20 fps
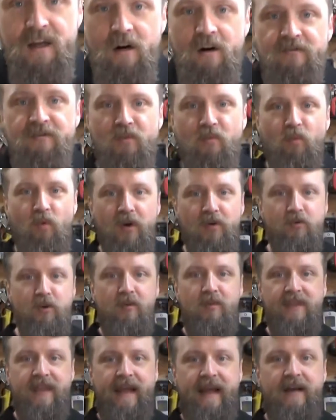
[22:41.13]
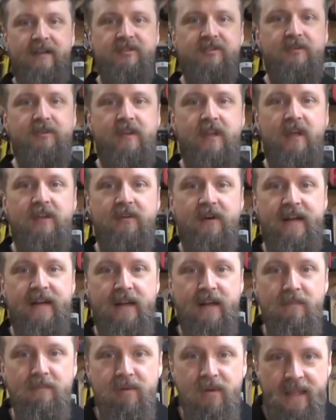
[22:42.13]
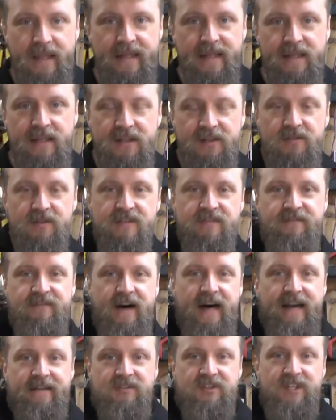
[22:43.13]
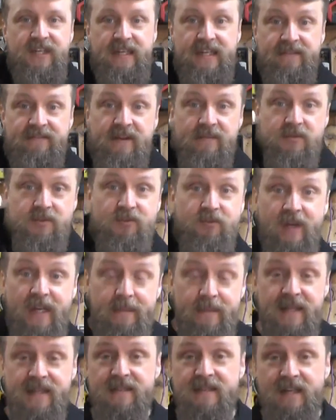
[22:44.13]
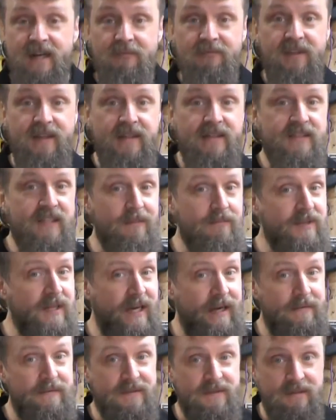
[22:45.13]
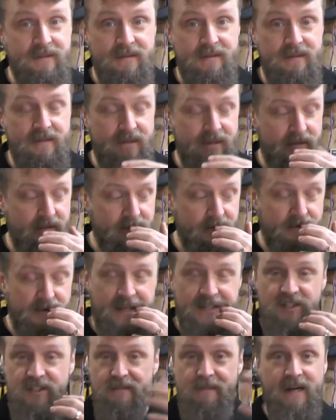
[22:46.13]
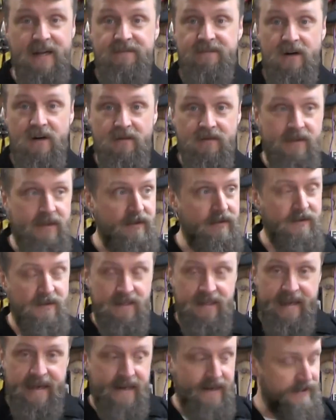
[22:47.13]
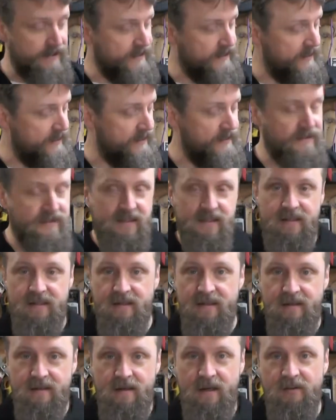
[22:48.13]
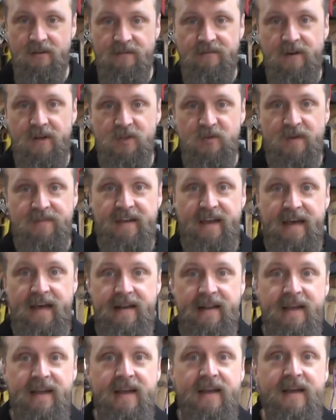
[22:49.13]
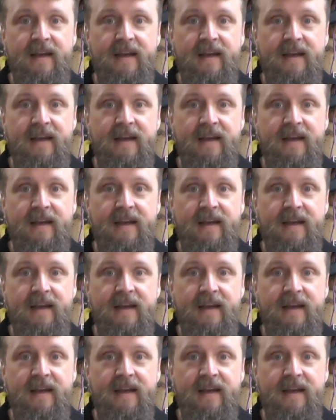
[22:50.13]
go from one room of the house to another and completely lose 5G. And if I'm streaming something, sometimes not just my phone, the Galaxies, the other phones we've had,